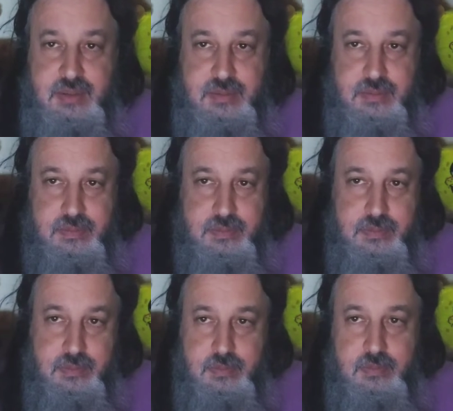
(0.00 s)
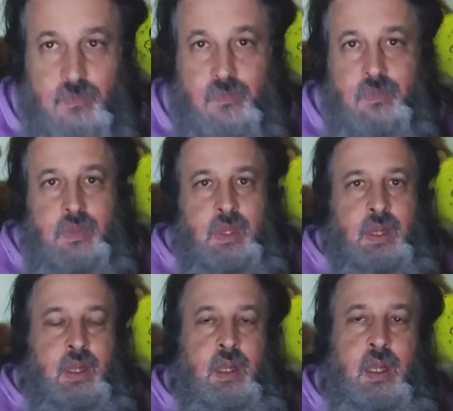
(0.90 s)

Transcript: Nothing is said.